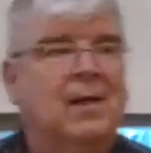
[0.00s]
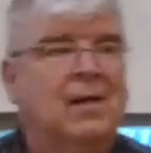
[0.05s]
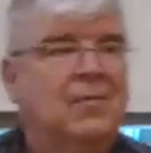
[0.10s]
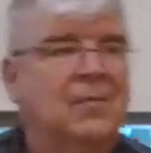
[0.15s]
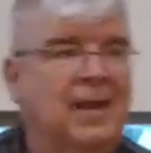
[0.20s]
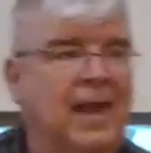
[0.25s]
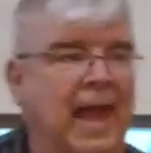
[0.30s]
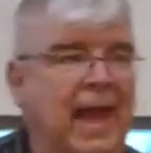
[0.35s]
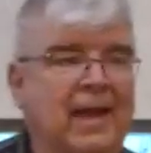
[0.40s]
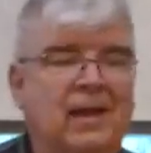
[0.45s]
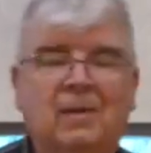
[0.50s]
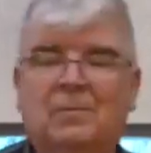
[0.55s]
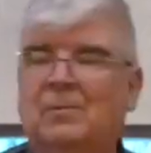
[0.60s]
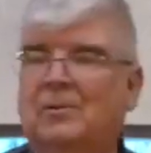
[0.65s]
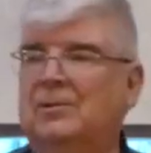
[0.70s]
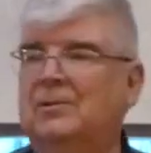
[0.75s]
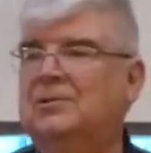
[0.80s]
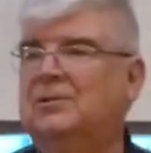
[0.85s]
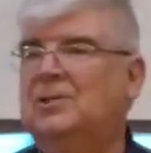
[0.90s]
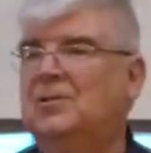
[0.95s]
the
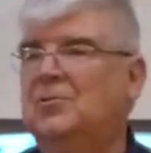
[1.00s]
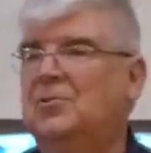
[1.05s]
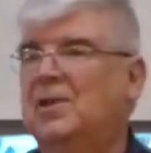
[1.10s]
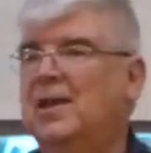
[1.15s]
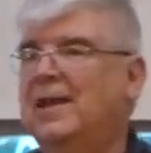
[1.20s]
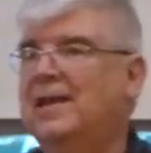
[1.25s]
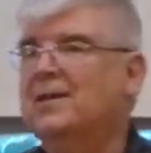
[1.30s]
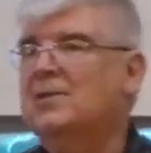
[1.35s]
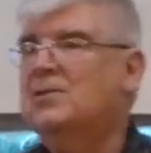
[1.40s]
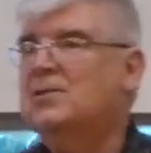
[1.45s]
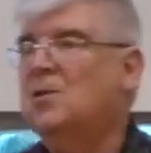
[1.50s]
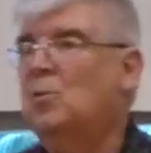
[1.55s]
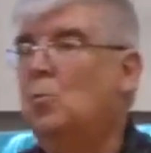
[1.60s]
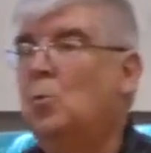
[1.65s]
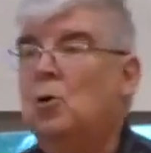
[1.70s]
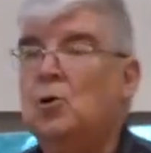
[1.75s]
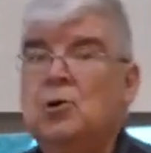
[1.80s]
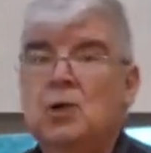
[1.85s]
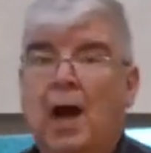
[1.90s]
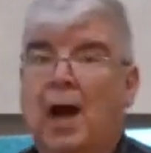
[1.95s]
animals and things that
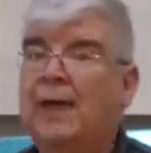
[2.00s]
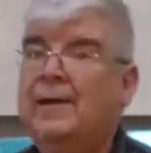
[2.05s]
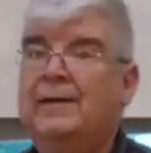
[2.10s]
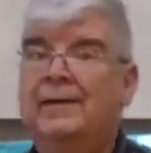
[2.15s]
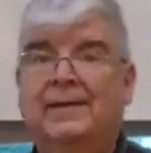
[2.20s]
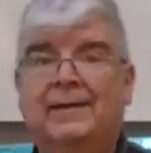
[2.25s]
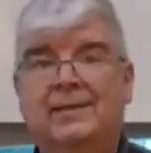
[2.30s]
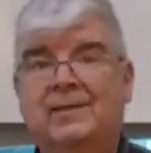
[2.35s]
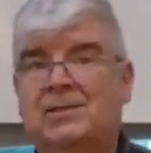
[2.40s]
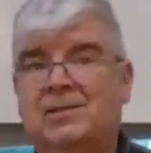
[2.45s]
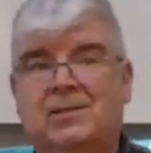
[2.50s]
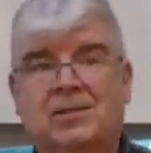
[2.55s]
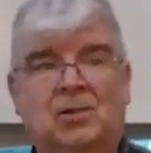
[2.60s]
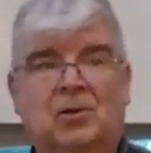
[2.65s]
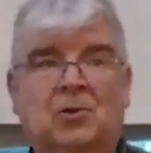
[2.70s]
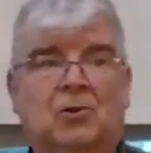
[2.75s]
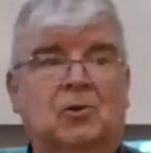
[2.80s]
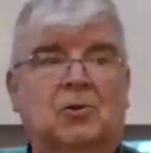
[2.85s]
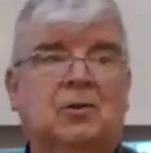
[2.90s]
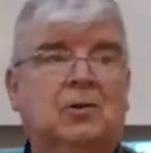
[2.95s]
were not
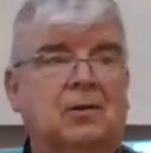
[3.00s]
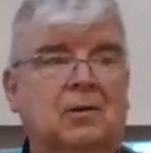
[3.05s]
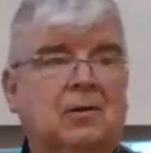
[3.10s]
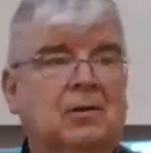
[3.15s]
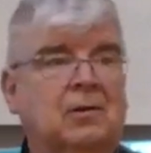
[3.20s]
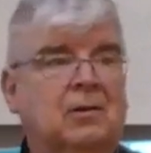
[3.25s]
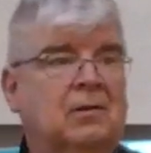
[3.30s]
considered